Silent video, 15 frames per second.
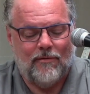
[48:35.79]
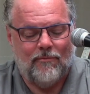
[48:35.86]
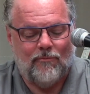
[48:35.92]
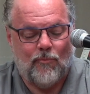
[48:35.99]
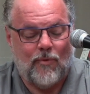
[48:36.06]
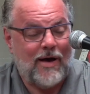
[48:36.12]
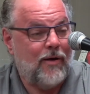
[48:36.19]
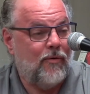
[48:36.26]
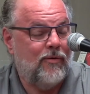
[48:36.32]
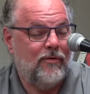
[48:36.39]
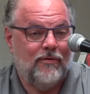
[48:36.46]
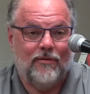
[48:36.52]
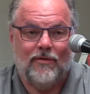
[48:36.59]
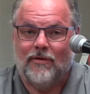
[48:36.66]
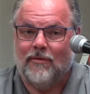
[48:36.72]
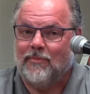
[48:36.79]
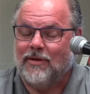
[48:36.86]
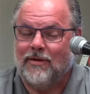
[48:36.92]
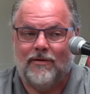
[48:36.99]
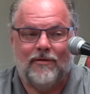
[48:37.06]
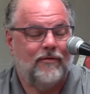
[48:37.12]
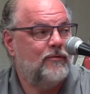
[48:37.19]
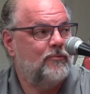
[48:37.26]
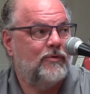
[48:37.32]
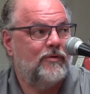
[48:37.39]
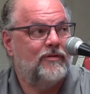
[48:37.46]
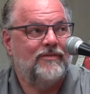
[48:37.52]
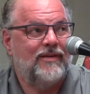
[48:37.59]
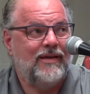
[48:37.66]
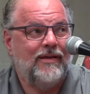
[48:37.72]
wow. I mean,
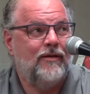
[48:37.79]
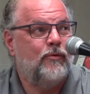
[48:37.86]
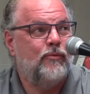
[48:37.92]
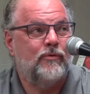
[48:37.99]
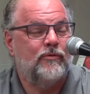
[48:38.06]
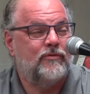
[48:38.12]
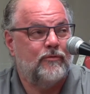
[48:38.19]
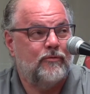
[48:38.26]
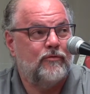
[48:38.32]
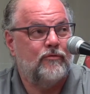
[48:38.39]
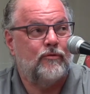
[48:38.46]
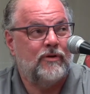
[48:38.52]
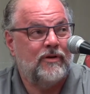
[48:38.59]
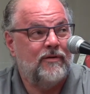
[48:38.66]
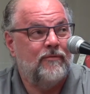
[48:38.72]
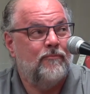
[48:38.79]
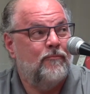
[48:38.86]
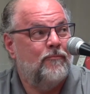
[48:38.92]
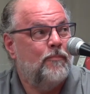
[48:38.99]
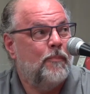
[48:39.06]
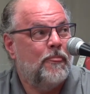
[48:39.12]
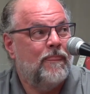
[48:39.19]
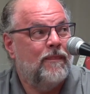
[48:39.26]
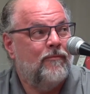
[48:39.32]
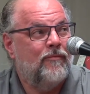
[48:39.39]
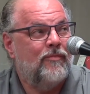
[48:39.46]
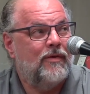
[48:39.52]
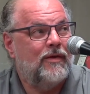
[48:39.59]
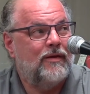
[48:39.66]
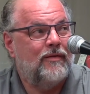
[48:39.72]
a 10-hour surgery,
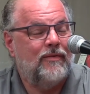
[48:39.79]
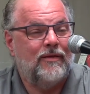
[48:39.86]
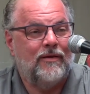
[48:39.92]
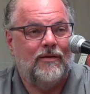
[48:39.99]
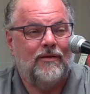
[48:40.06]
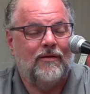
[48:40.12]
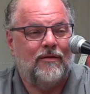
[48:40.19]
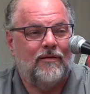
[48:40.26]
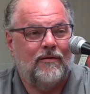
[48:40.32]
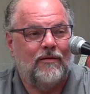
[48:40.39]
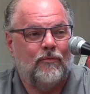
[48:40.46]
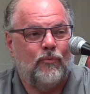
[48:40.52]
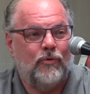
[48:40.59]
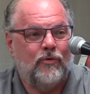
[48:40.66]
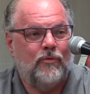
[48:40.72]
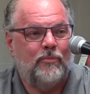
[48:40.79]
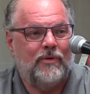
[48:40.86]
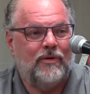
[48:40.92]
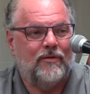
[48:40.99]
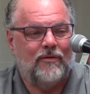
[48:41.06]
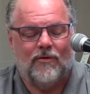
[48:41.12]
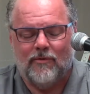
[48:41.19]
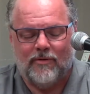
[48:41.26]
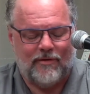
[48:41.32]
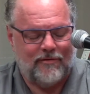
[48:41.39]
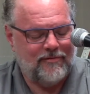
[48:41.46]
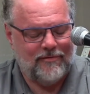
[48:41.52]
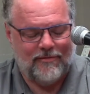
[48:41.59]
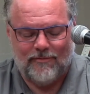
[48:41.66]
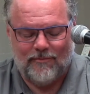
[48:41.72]
and then it will be all
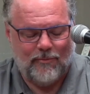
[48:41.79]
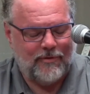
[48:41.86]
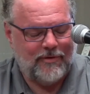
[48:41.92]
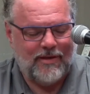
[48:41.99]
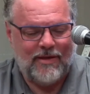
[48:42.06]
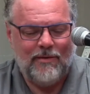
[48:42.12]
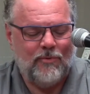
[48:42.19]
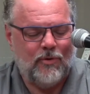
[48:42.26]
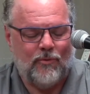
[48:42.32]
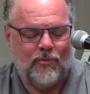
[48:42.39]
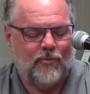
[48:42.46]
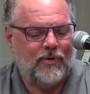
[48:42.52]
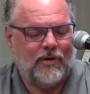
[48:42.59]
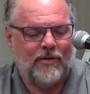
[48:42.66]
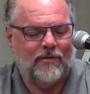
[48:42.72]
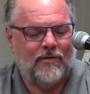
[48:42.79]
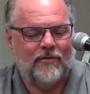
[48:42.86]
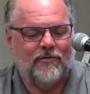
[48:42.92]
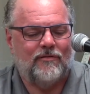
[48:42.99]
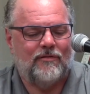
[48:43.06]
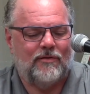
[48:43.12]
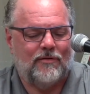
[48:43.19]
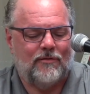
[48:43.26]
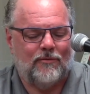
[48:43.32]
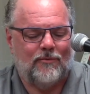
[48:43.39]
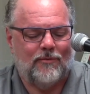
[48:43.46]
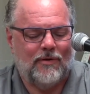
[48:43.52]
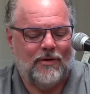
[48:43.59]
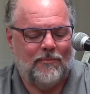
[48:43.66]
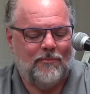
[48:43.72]
this with chemo and what it does to
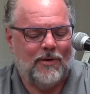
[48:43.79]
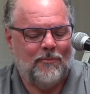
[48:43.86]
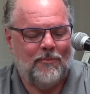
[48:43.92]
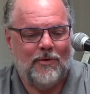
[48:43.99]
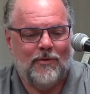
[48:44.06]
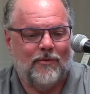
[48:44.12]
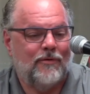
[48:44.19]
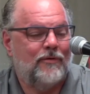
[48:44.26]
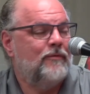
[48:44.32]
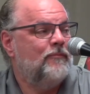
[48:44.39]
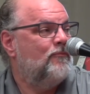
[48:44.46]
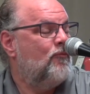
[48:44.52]
you. And my mother